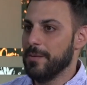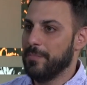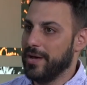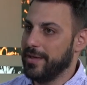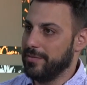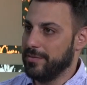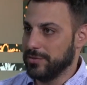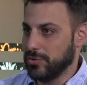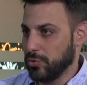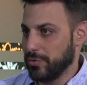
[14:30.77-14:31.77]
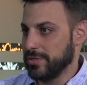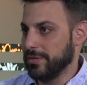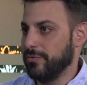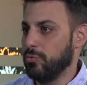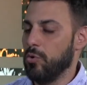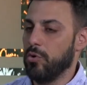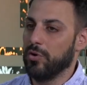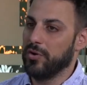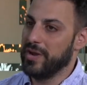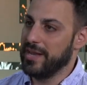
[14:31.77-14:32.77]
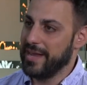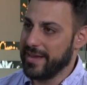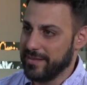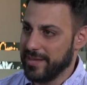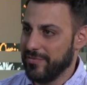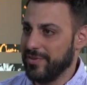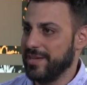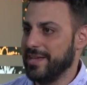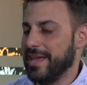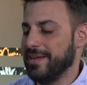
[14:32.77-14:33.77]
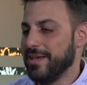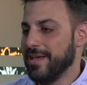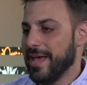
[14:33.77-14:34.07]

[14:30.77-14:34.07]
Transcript: by the stories of war and negativity and,